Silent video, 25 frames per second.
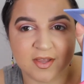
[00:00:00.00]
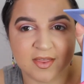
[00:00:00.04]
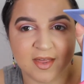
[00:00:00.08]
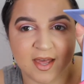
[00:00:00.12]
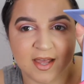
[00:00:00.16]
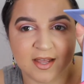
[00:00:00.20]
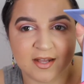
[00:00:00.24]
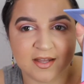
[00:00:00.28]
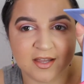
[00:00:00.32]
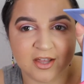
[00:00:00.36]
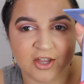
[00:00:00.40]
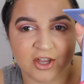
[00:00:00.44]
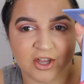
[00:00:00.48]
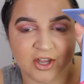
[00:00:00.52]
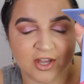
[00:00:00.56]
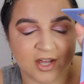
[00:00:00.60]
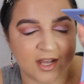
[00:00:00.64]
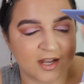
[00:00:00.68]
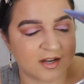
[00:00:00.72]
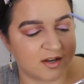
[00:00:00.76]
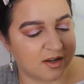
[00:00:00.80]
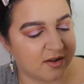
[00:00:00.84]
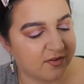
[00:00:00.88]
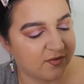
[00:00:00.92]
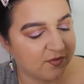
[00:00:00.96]
to take this
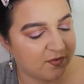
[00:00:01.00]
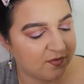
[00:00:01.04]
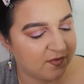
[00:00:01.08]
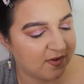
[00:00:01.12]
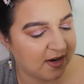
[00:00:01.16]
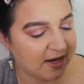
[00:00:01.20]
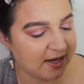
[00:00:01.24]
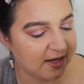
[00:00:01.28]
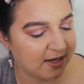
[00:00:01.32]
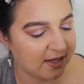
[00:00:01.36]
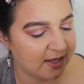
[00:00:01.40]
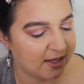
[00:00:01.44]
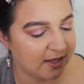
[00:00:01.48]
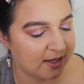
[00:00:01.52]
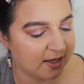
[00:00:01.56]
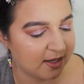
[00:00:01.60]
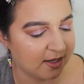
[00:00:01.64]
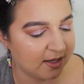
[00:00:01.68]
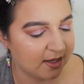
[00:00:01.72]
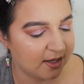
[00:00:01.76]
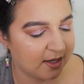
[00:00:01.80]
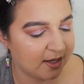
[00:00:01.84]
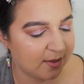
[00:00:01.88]
shade Flaky